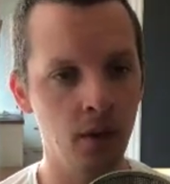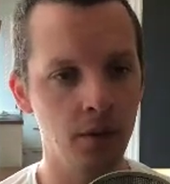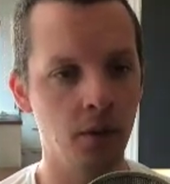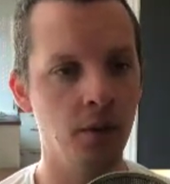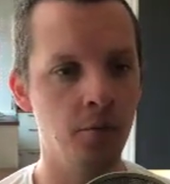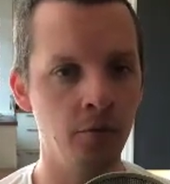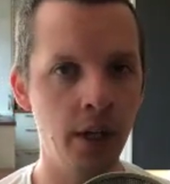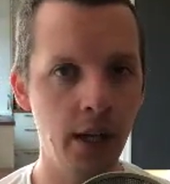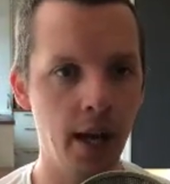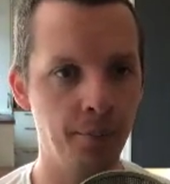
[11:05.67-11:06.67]
So
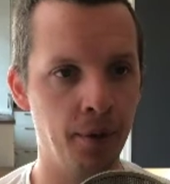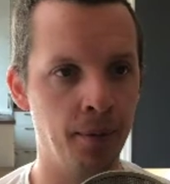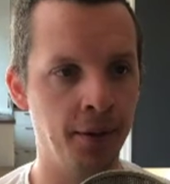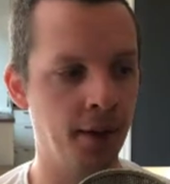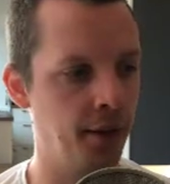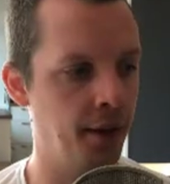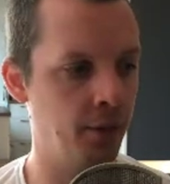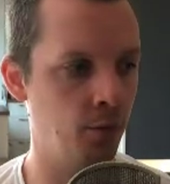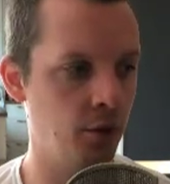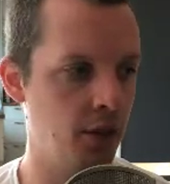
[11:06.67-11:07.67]
really happy about how
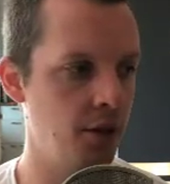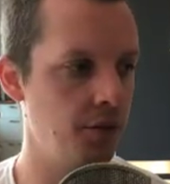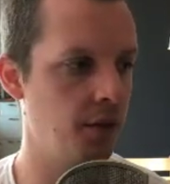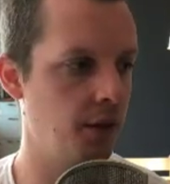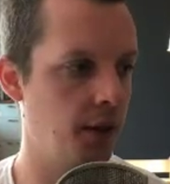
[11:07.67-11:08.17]
that worked out